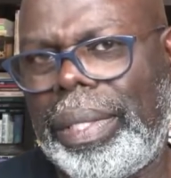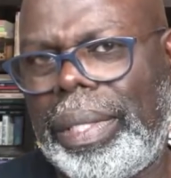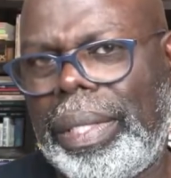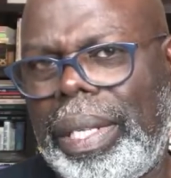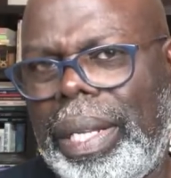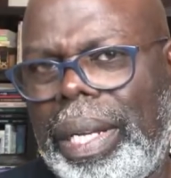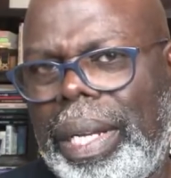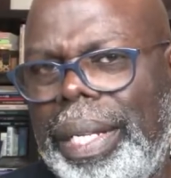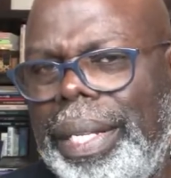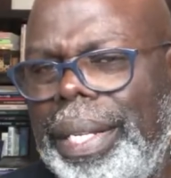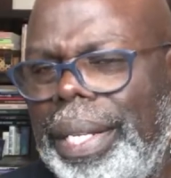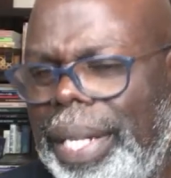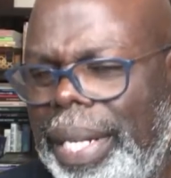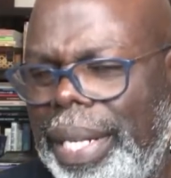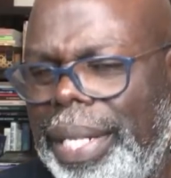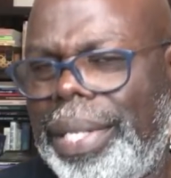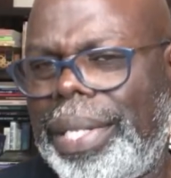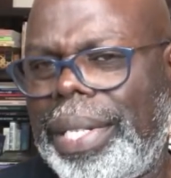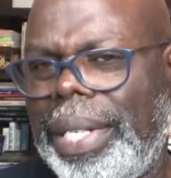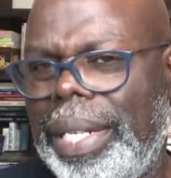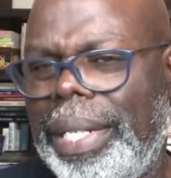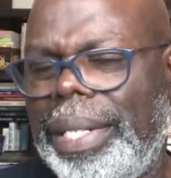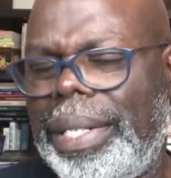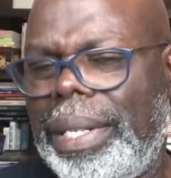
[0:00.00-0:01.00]
Are you
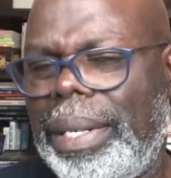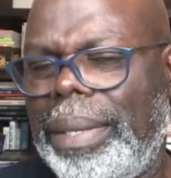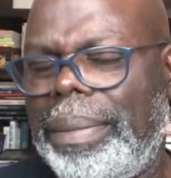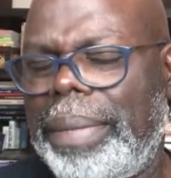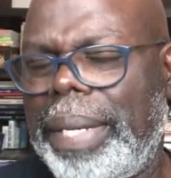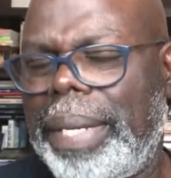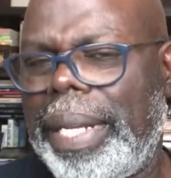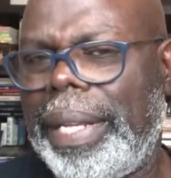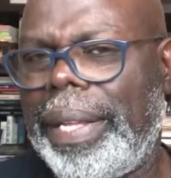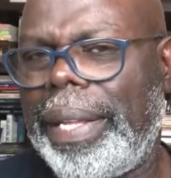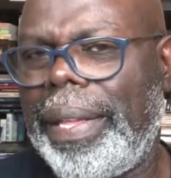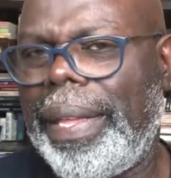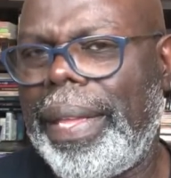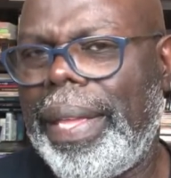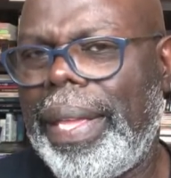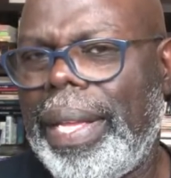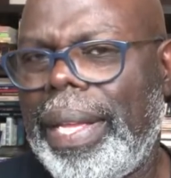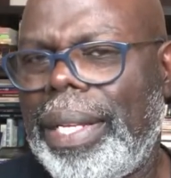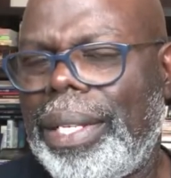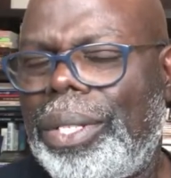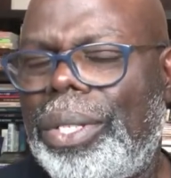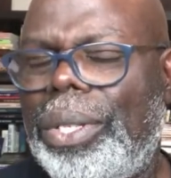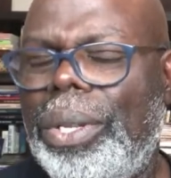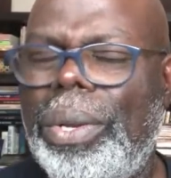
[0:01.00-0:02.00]
listening to me?
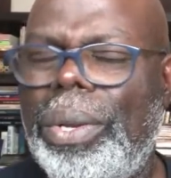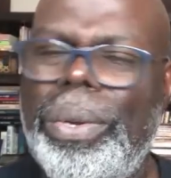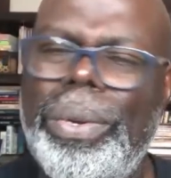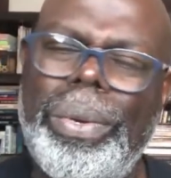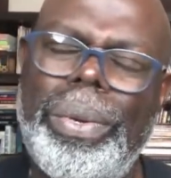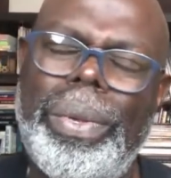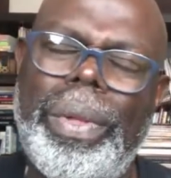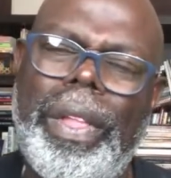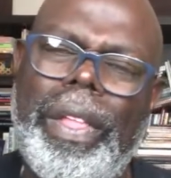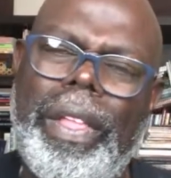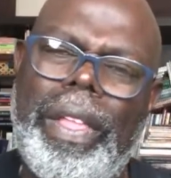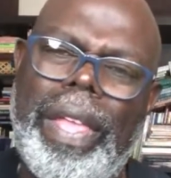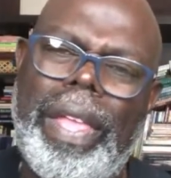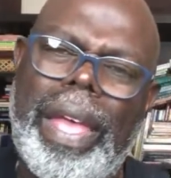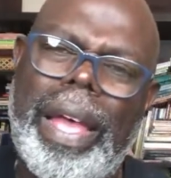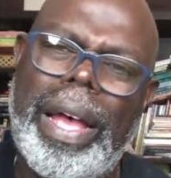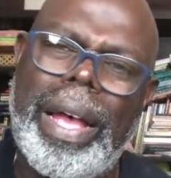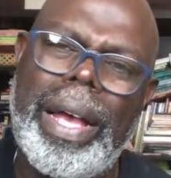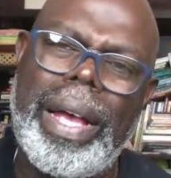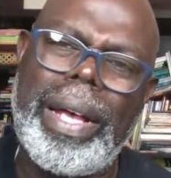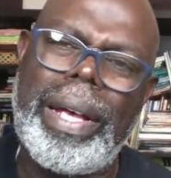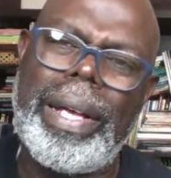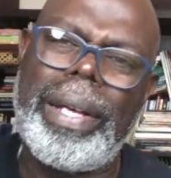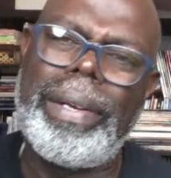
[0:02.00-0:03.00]
So
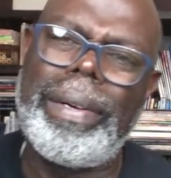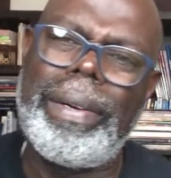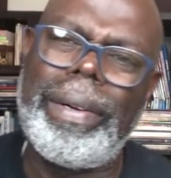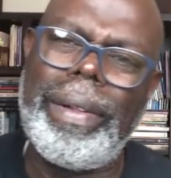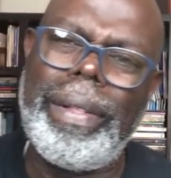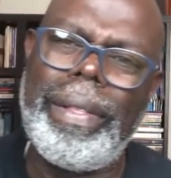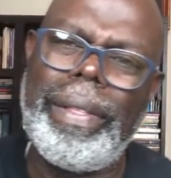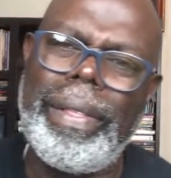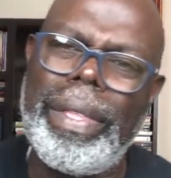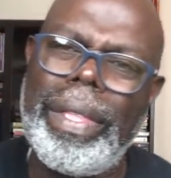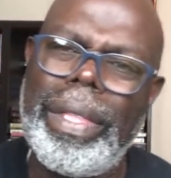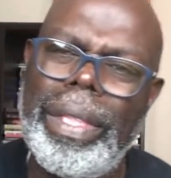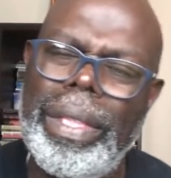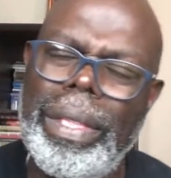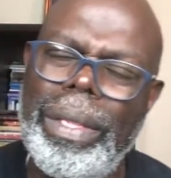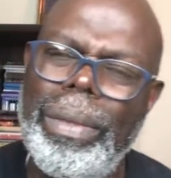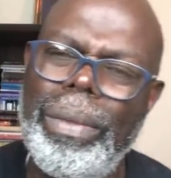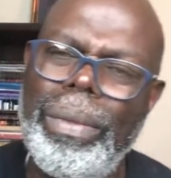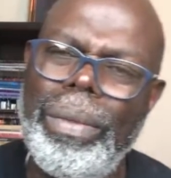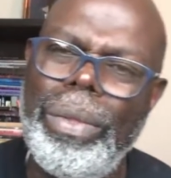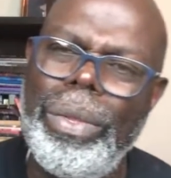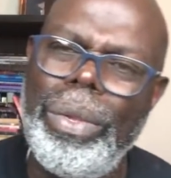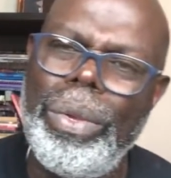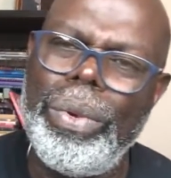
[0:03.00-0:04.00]

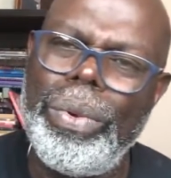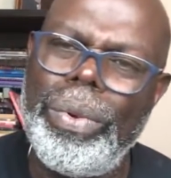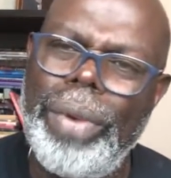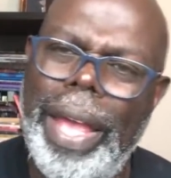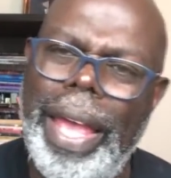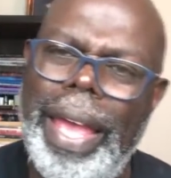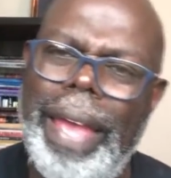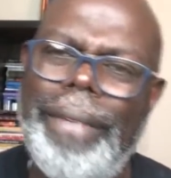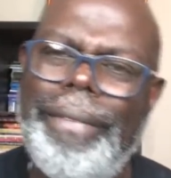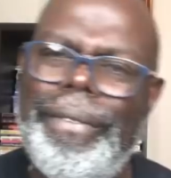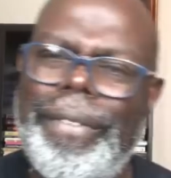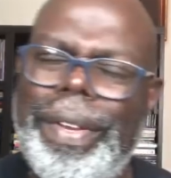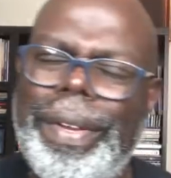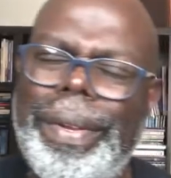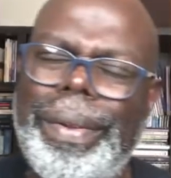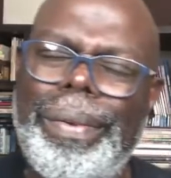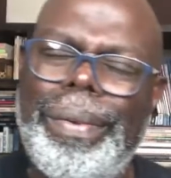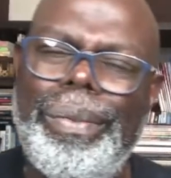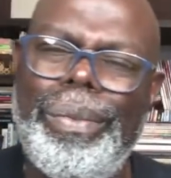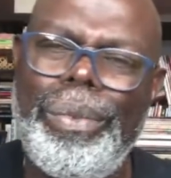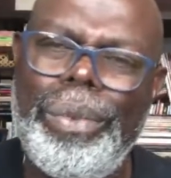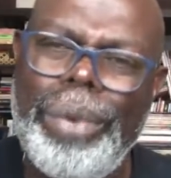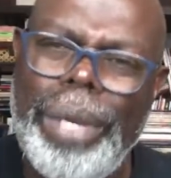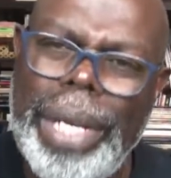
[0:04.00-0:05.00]
you have to
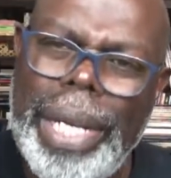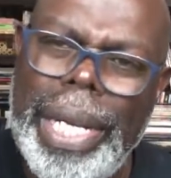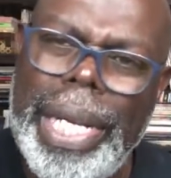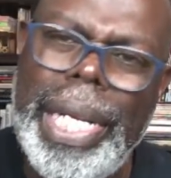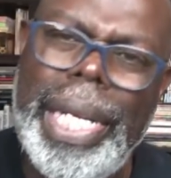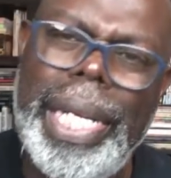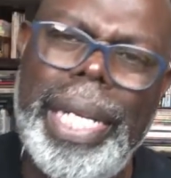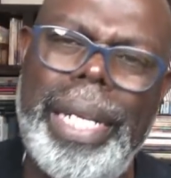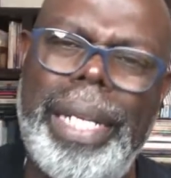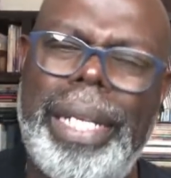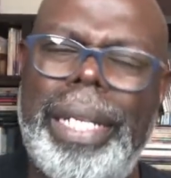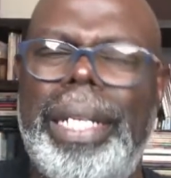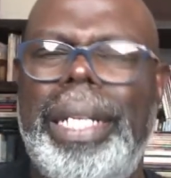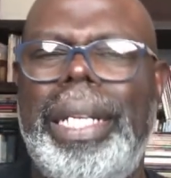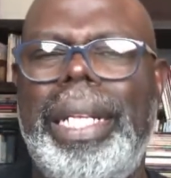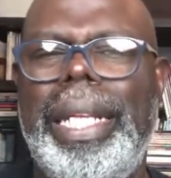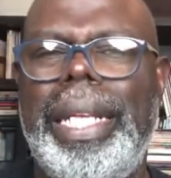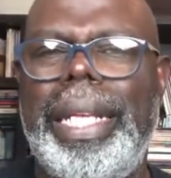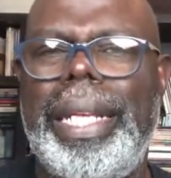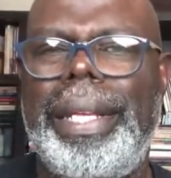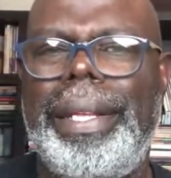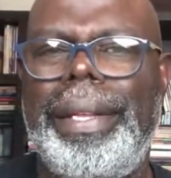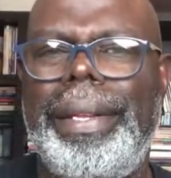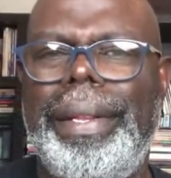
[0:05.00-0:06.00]

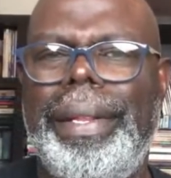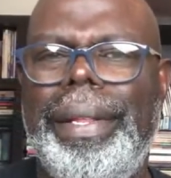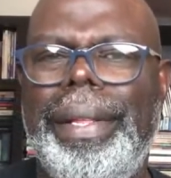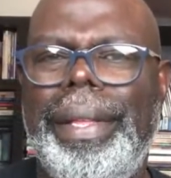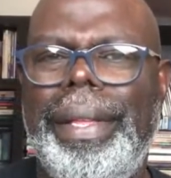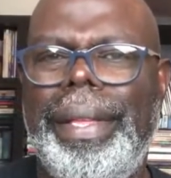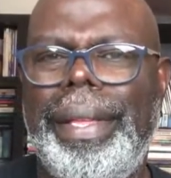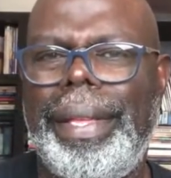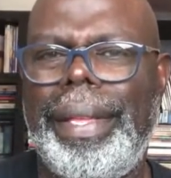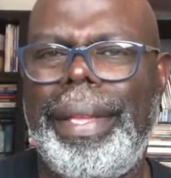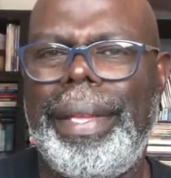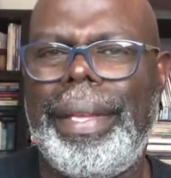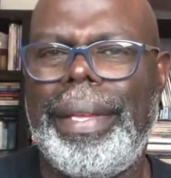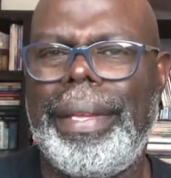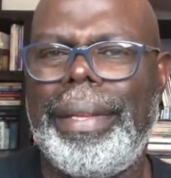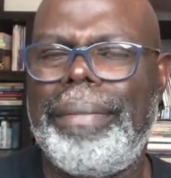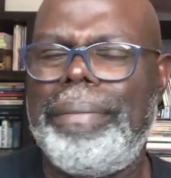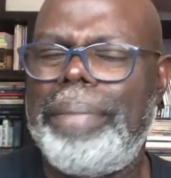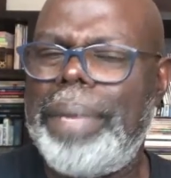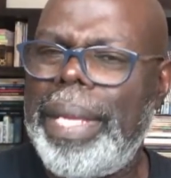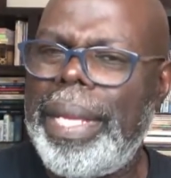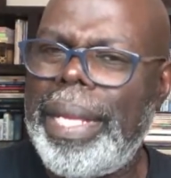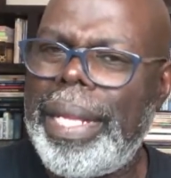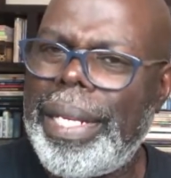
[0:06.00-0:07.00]
really
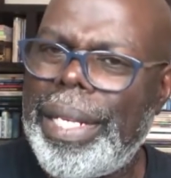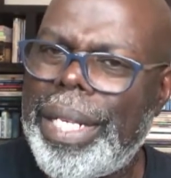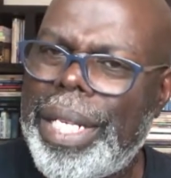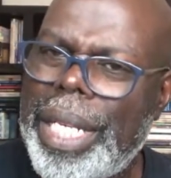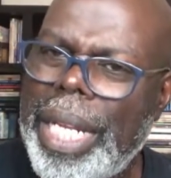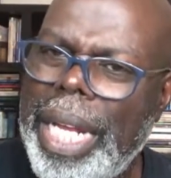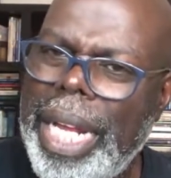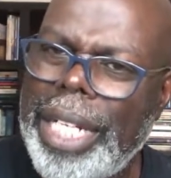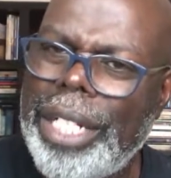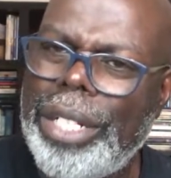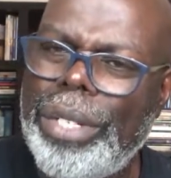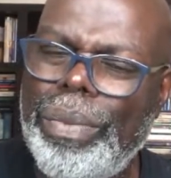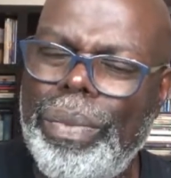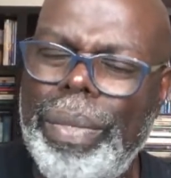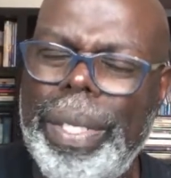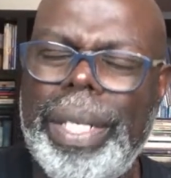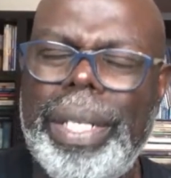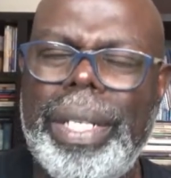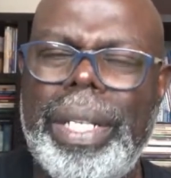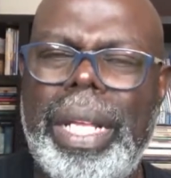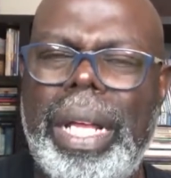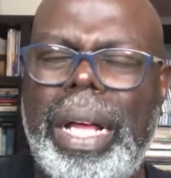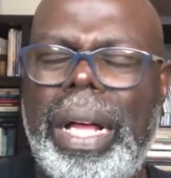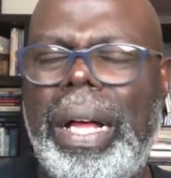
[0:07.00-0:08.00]
be in touch
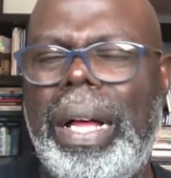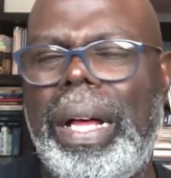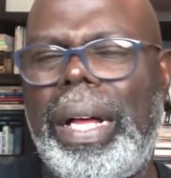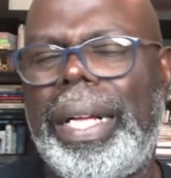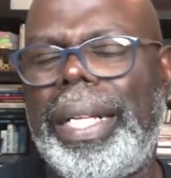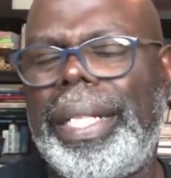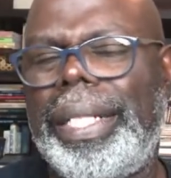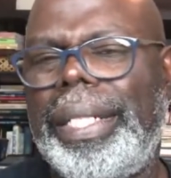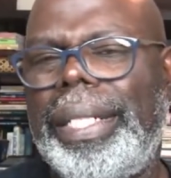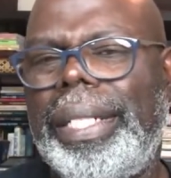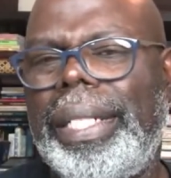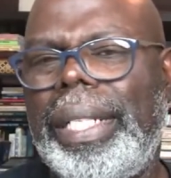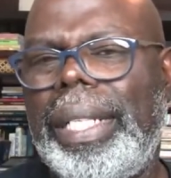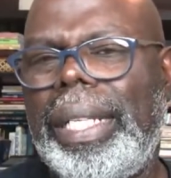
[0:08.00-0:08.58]
with God